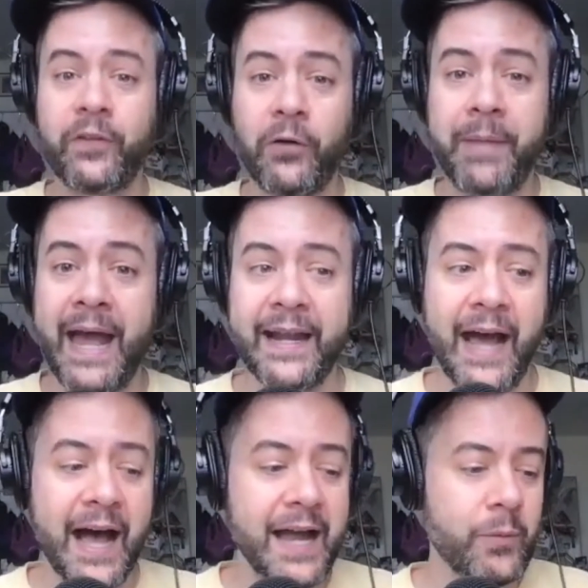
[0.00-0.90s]
bad
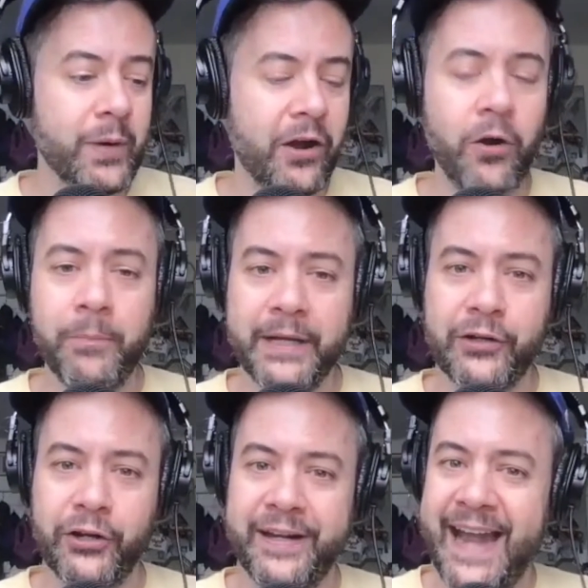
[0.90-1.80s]
i went home and
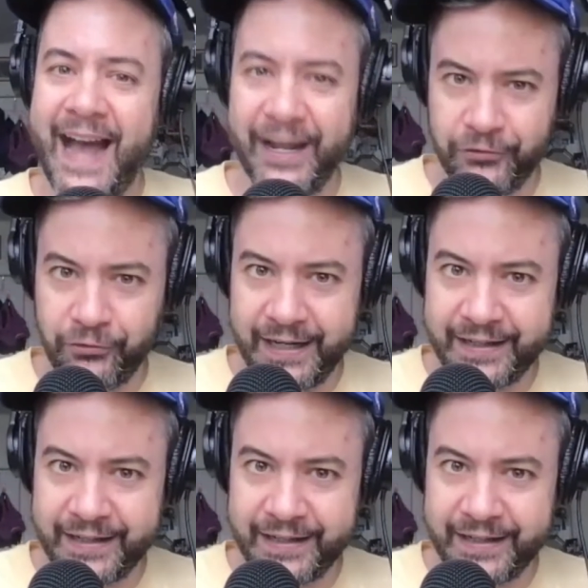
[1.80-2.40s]
could not drink